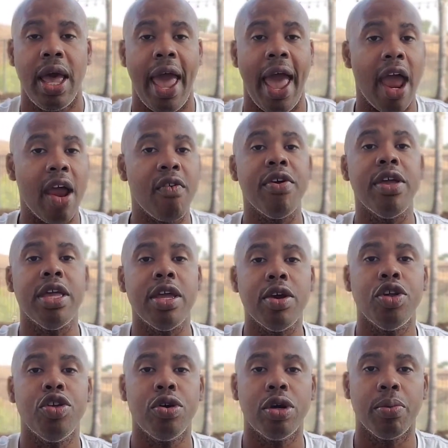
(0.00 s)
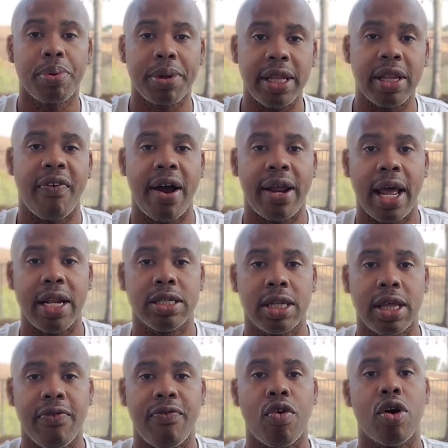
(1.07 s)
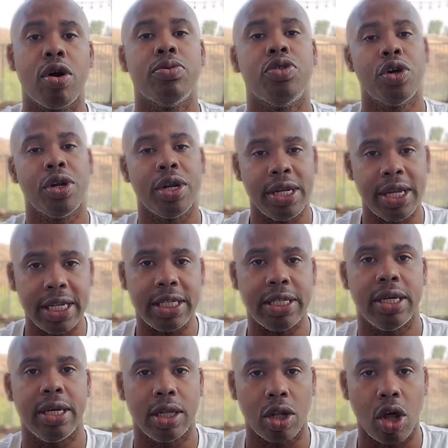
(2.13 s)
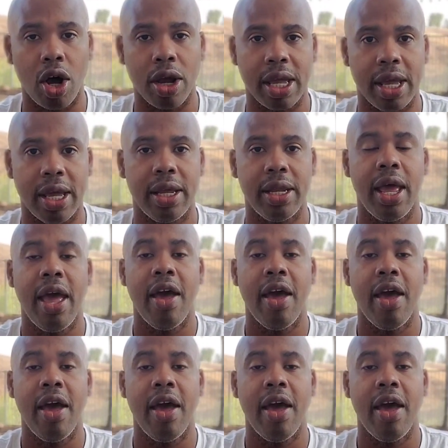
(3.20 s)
Every year you complete the financial aid forms, you're need to log in.